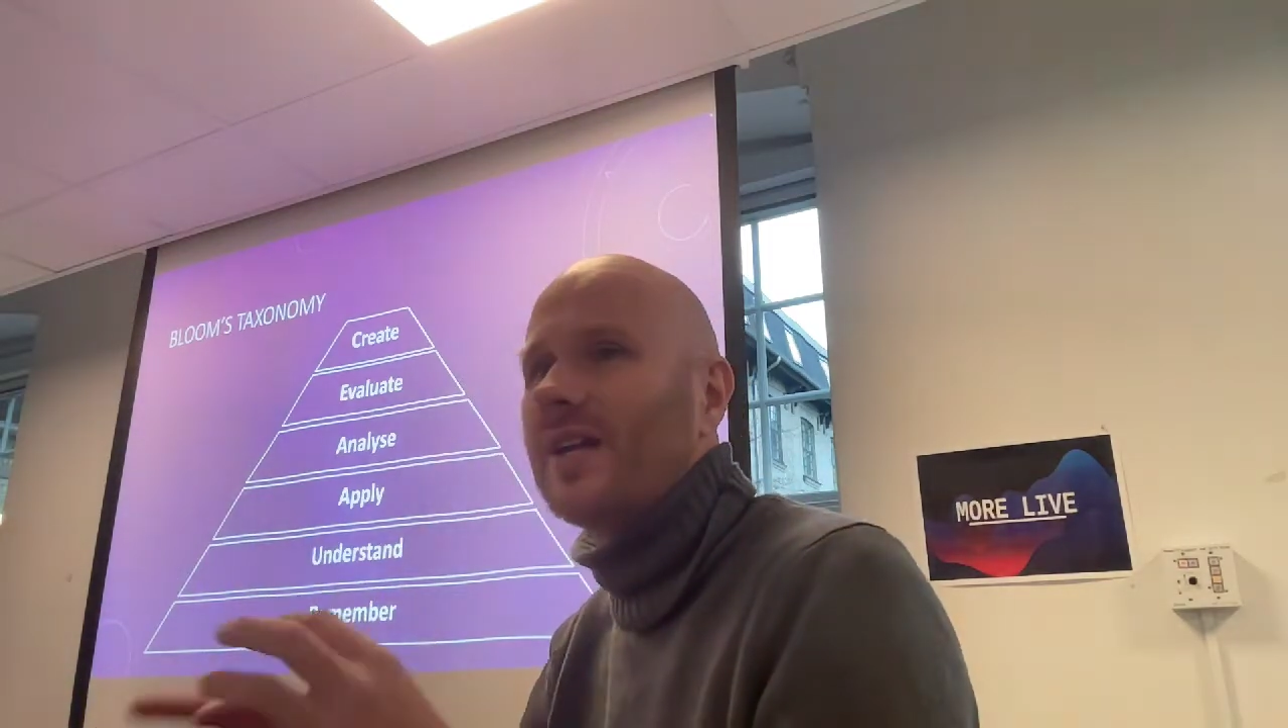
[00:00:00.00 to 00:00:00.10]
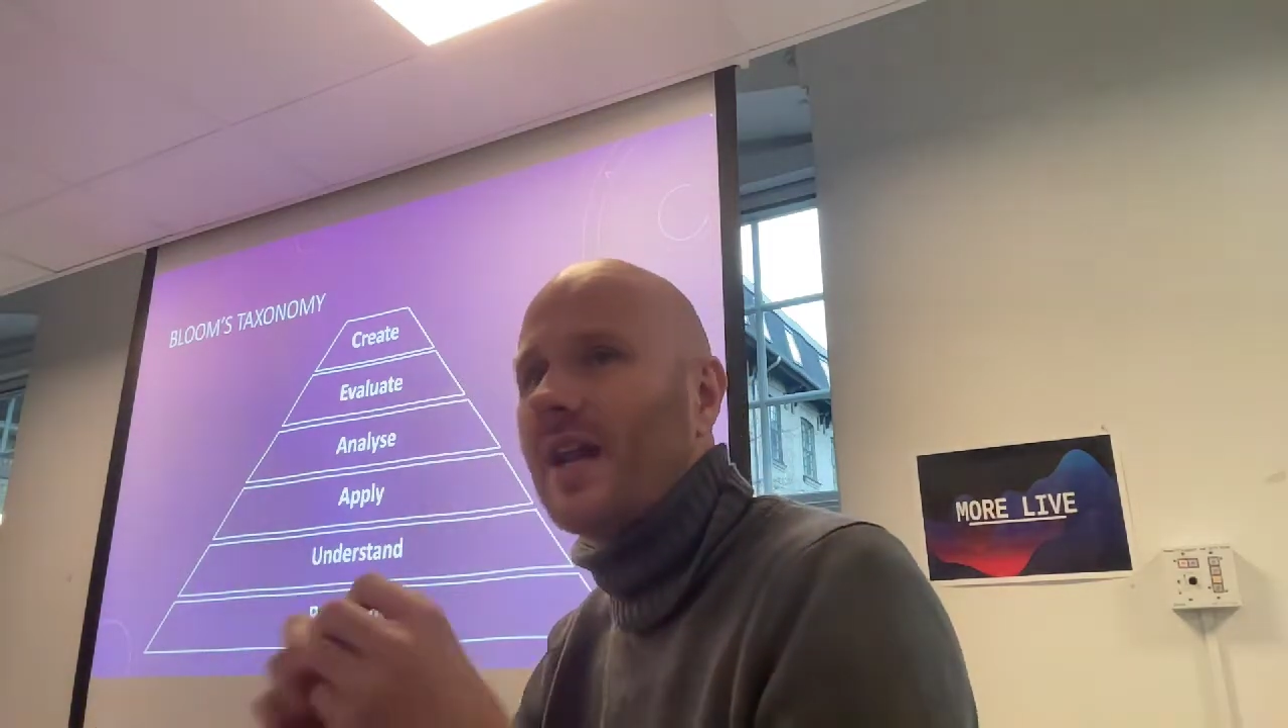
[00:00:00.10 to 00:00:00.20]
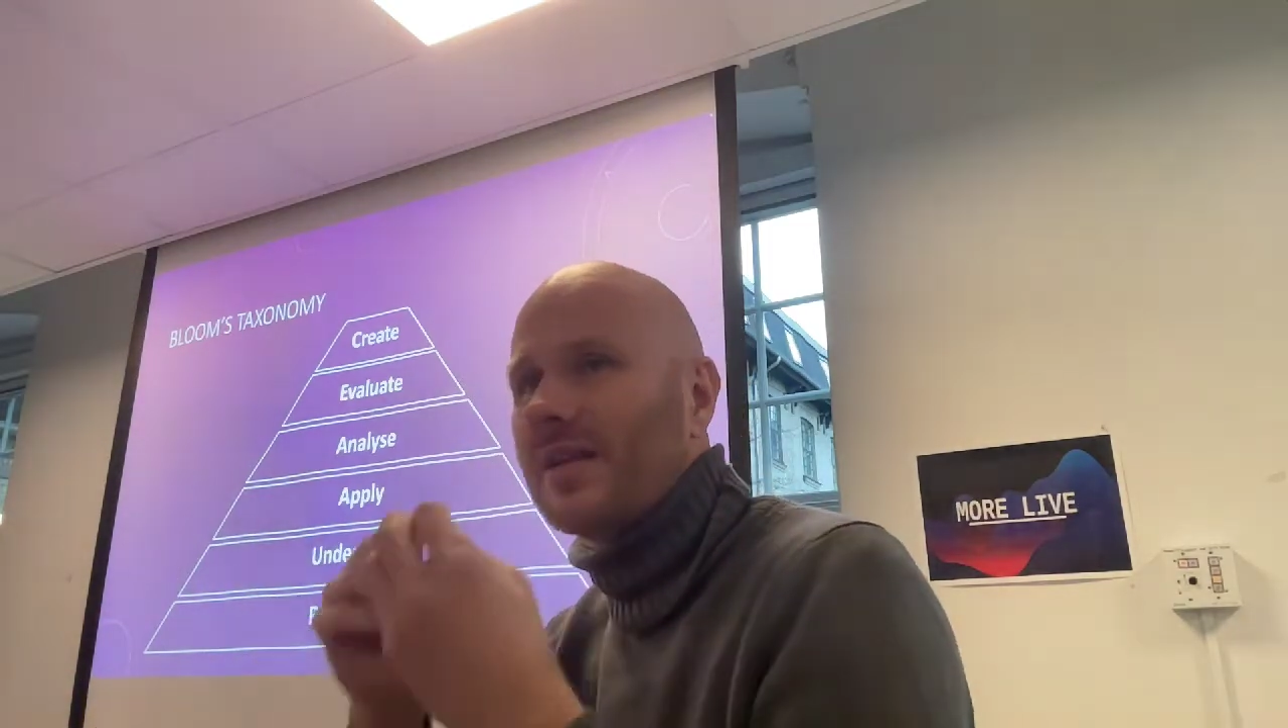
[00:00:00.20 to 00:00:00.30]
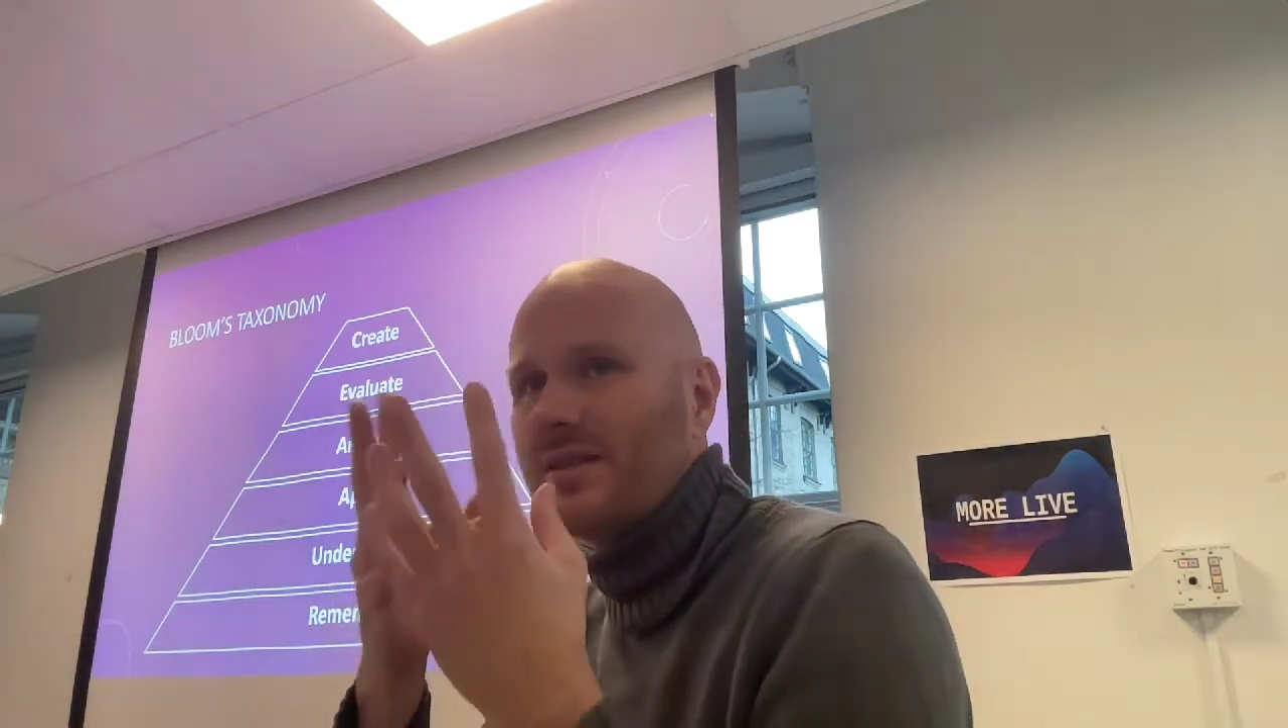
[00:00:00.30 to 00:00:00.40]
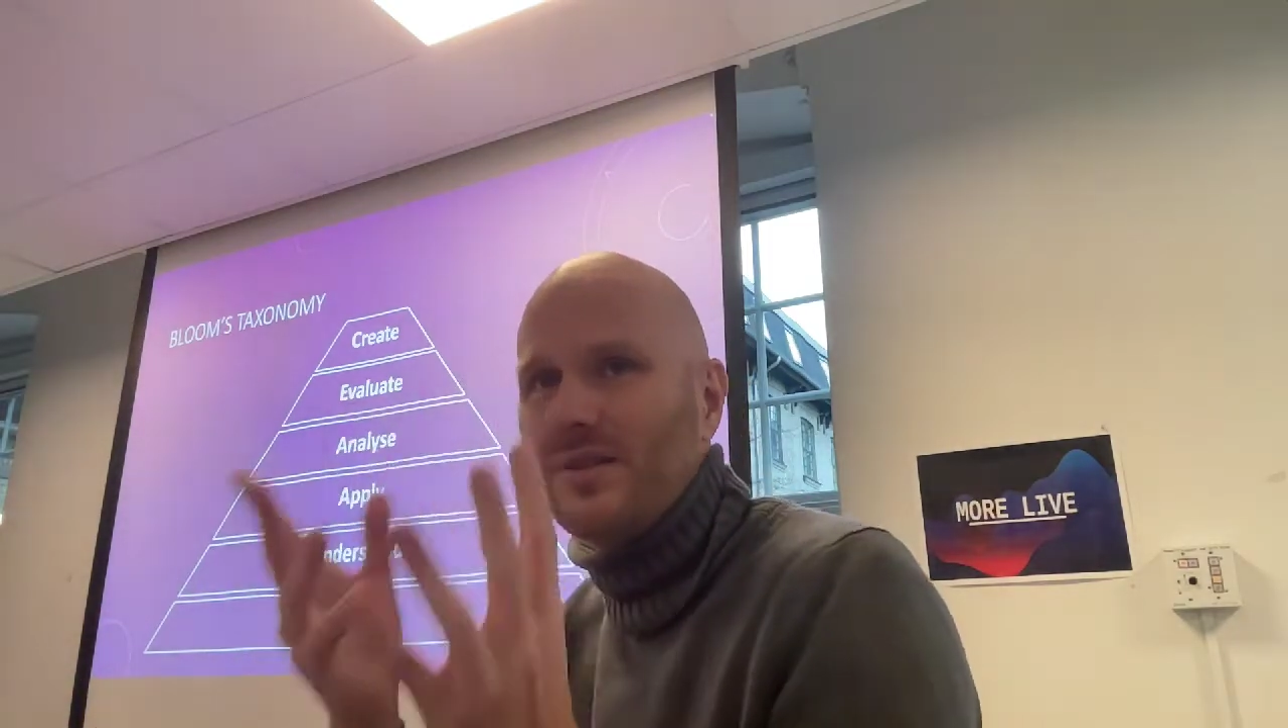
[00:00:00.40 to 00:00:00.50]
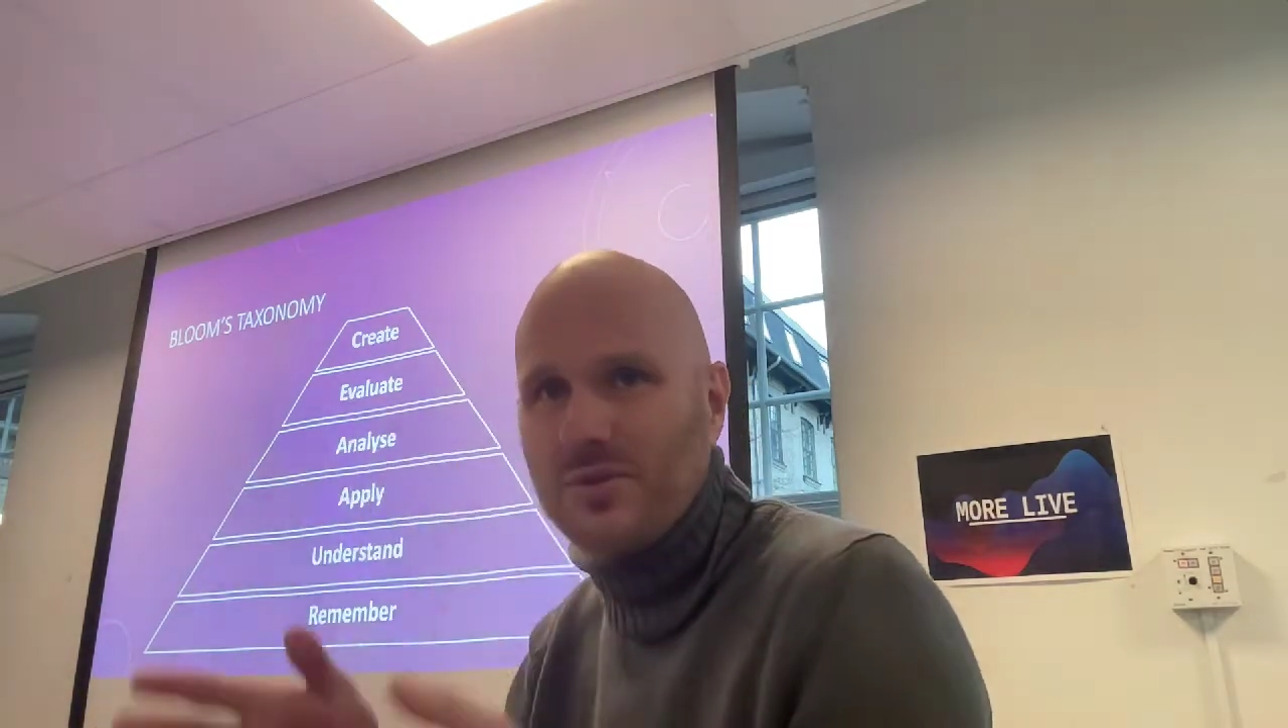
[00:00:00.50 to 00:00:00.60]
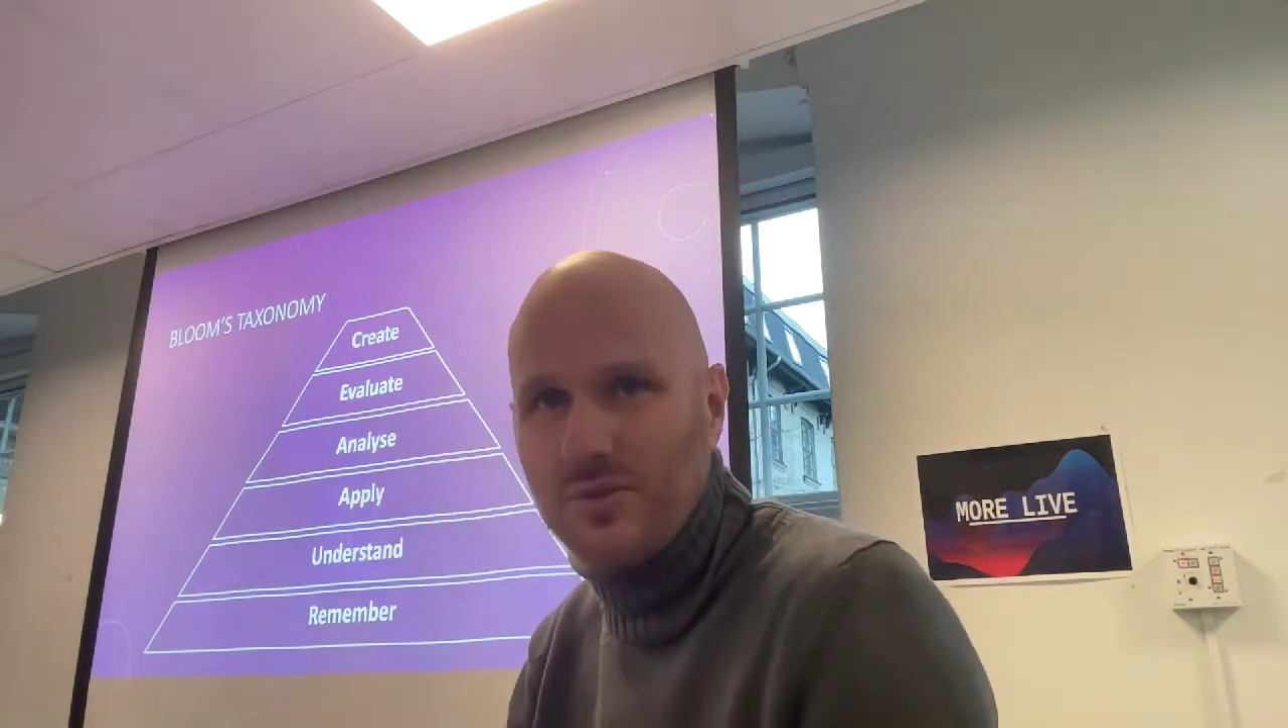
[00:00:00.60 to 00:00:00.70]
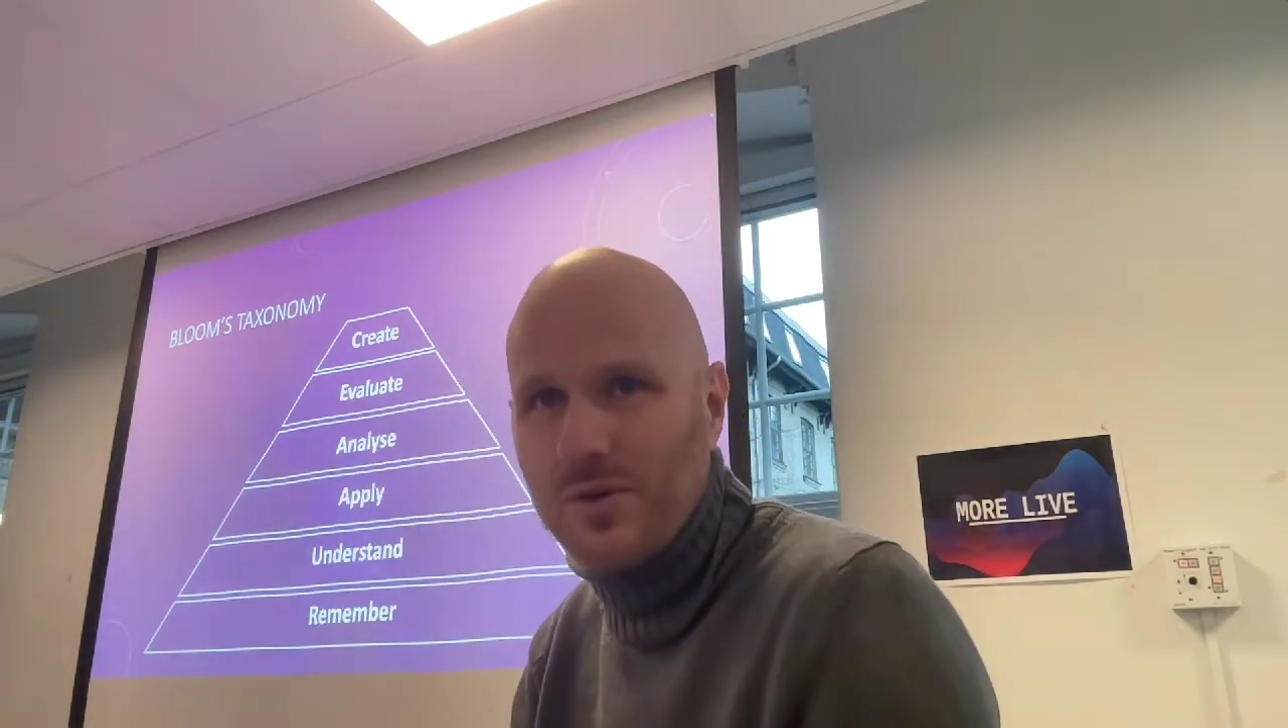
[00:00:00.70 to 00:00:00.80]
it has these two